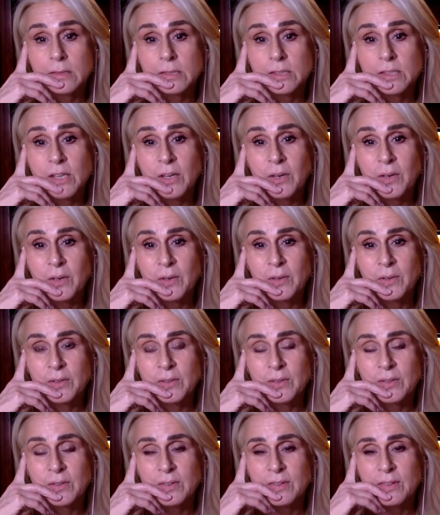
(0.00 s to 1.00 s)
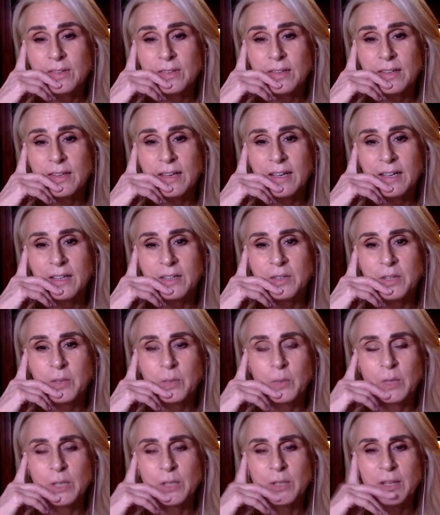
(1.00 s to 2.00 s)
So I don't know,
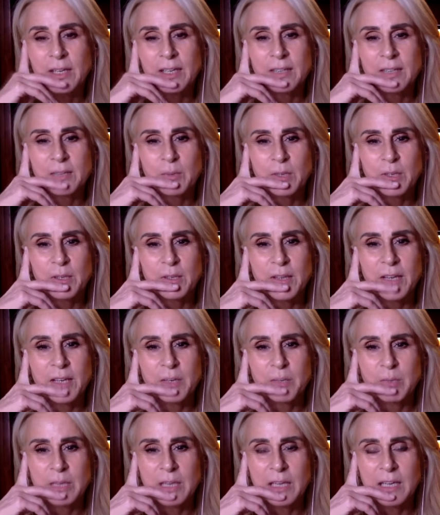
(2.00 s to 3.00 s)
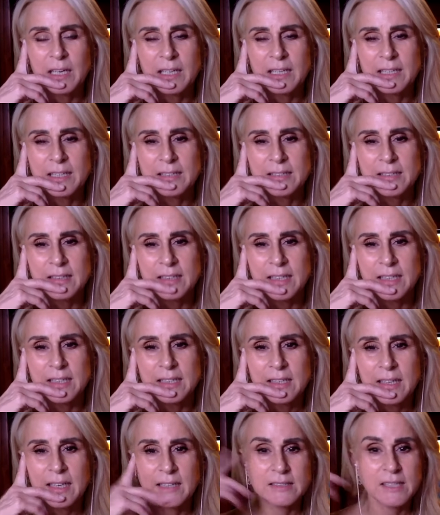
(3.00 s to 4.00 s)
what are they applying, like
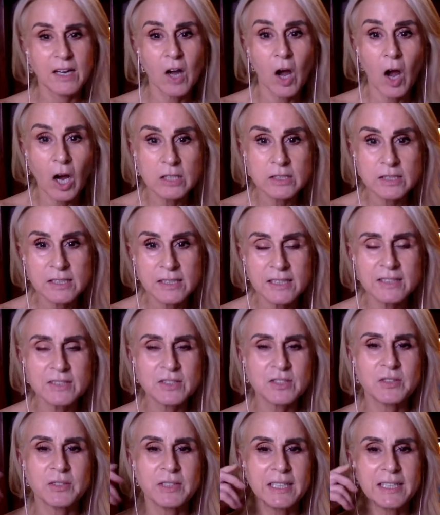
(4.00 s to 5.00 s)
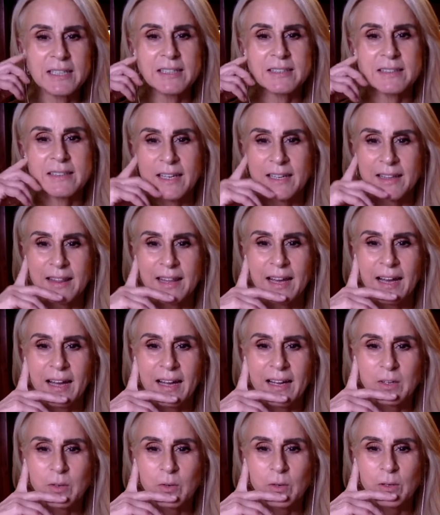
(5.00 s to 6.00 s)
antioxidants or anything like
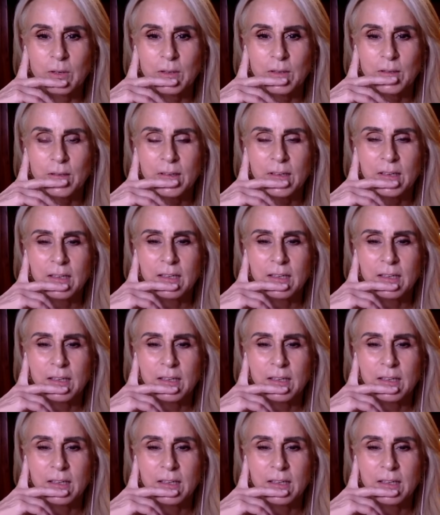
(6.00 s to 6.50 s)
that, or